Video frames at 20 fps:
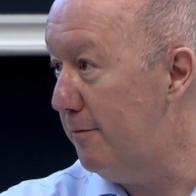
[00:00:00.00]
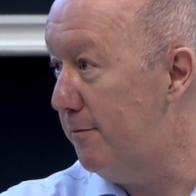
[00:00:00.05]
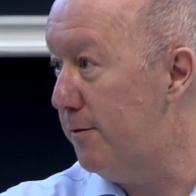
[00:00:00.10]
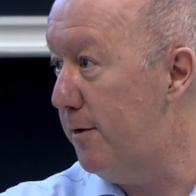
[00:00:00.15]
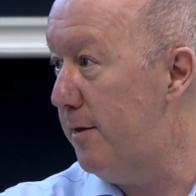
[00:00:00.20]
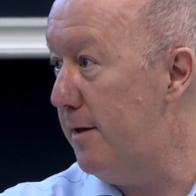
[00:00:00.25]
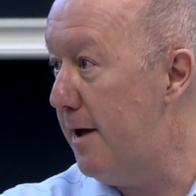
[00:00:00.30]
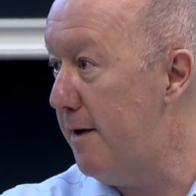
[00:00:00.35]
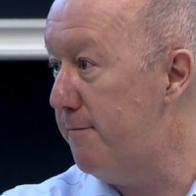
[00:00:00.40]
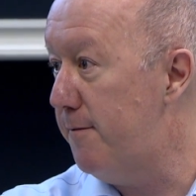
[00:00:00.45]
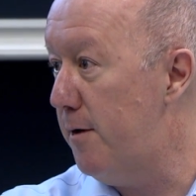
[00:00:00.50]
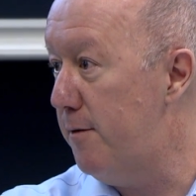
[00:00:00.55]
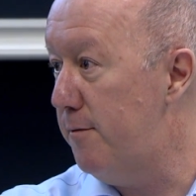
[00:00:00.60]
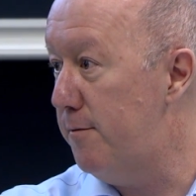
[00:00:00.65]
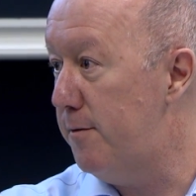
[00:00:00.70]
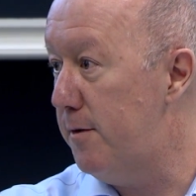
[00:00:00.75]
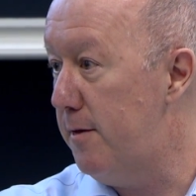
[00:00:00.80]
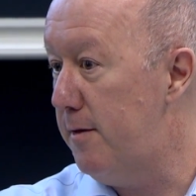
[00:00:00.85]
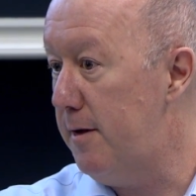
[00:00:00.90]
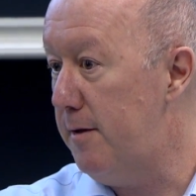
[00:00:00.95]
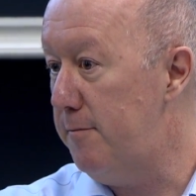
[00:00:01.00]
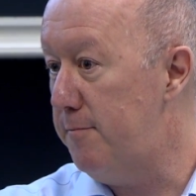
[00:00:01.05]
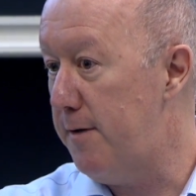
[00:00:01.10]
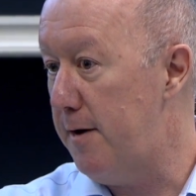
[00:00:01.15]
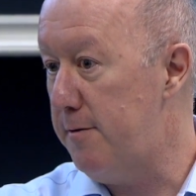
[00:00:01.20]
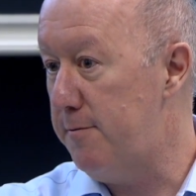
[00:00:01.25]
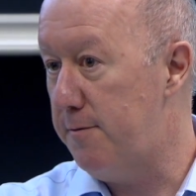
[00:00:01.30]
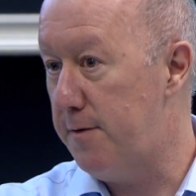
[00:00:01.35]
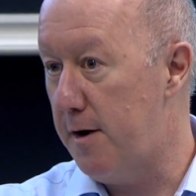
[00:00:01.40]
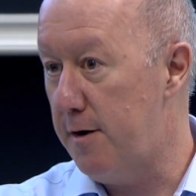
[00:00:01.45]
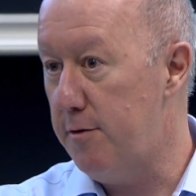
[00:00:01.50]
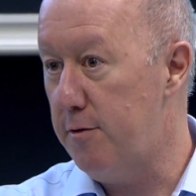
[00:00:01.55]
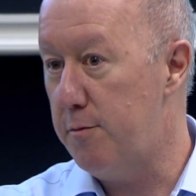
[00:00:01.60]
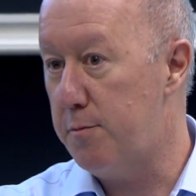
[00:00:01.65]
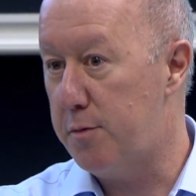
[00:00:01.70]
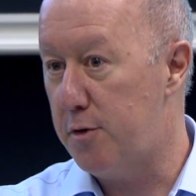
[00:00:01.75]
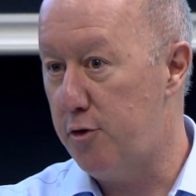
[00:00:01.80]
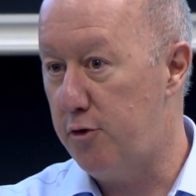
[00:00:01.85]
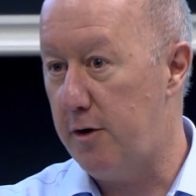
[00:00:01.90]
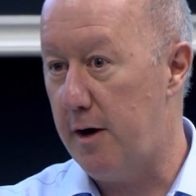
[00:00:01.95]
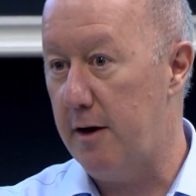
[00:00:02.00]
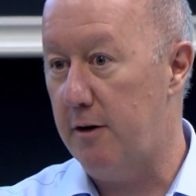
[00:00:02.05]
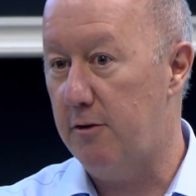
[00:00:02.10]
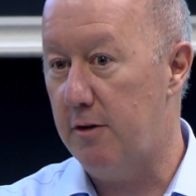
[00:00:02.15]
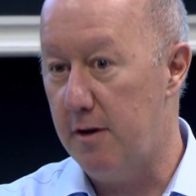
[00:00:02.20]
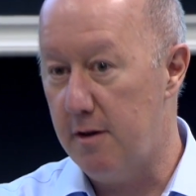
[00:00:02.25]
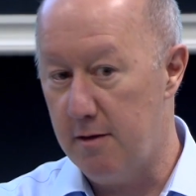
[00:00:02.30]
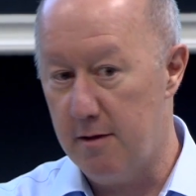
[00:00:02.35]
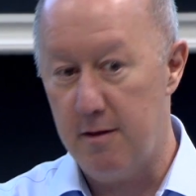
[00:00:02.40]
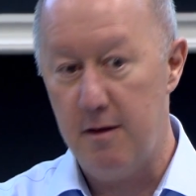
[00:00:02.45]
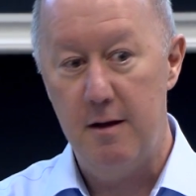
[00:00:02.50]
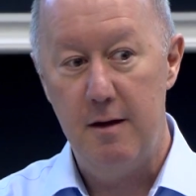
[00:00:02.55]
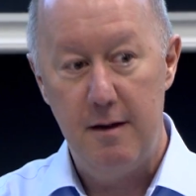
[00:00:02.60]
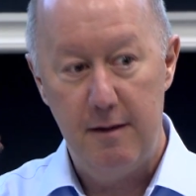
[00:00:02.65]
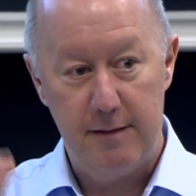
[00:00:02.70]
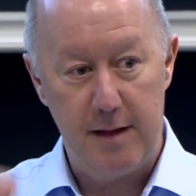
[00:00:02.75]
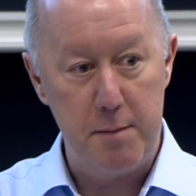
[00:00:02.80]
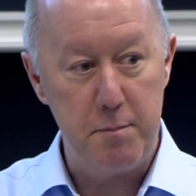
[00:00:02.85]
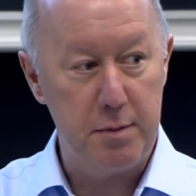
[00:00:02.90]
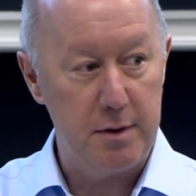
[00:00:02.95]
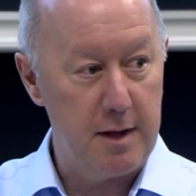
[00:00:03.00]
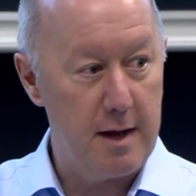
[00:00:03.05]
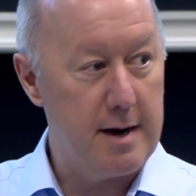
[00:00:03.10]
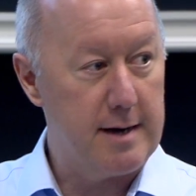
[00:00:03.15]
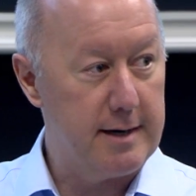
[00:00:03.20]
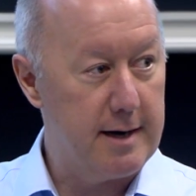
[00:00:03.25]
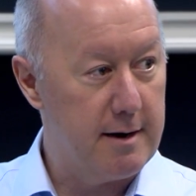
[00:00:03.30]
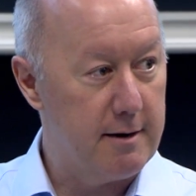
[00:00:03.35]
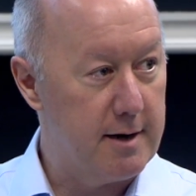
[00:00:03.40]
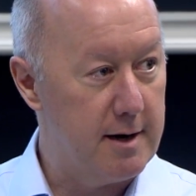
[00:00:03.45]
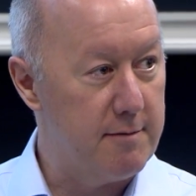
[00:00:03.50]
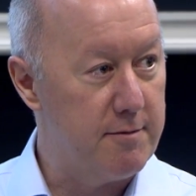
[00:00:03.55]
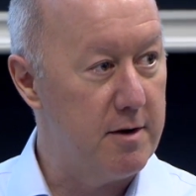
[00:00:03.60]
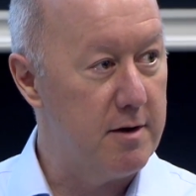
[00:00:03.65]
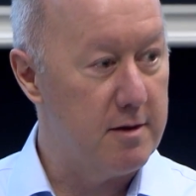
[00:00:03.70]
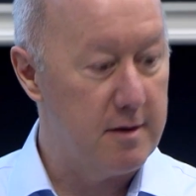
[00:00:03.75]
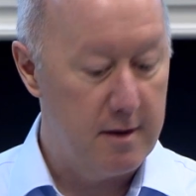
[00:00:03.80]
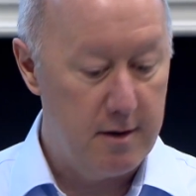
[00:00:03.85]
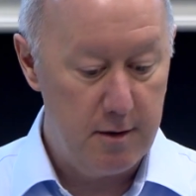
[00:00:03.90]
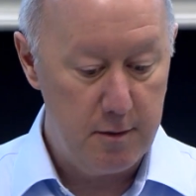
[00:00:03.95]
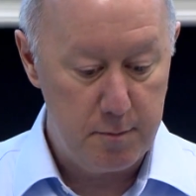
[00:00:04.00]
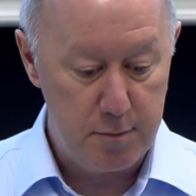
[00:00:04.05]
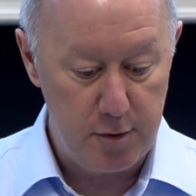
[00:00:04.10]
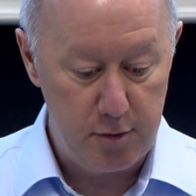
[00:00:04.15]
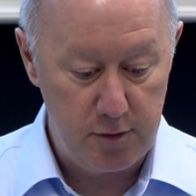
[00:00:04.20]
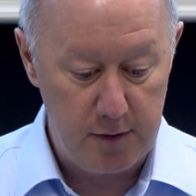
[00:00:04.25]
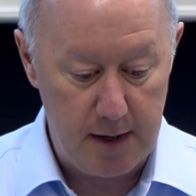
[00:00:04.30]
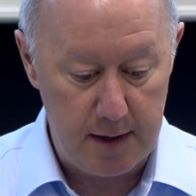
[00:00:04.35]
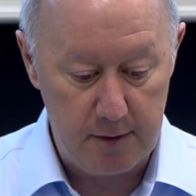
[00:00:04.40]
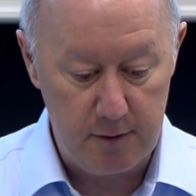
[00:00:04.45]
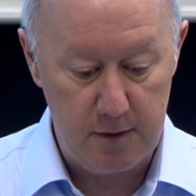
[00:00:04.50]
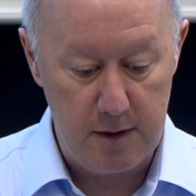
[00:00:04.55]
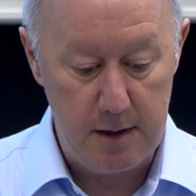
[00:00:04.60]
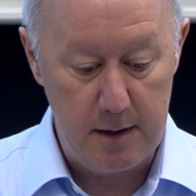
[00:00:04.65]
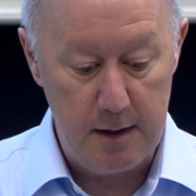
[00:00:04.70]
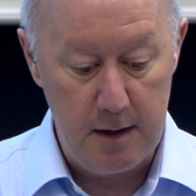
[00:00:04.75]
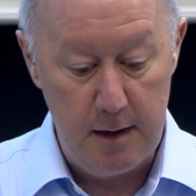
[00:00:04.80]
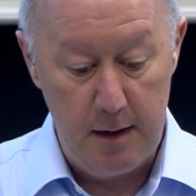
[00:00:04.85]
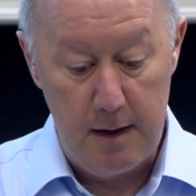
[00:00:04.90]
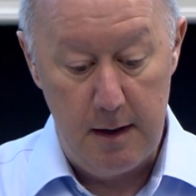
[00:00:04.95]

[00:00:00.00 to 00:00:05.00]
for, the FO, for the Fed funds projections, they plot out every single projection.